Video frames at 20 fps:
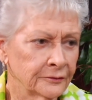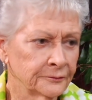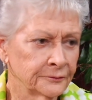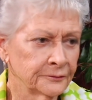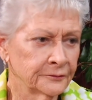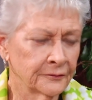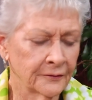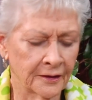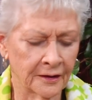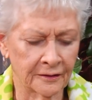
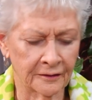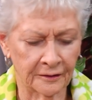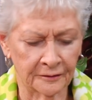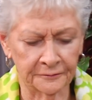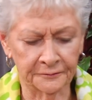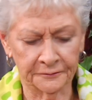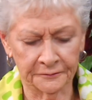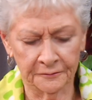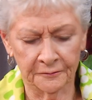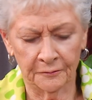Yeah,
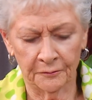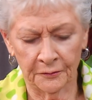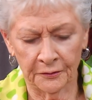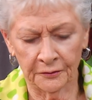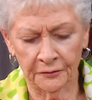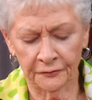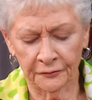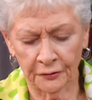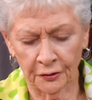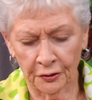
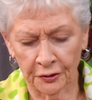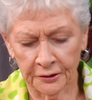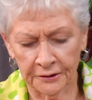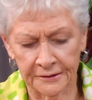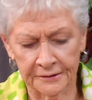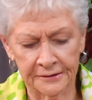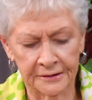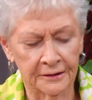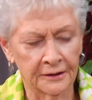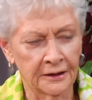beautiful orchids.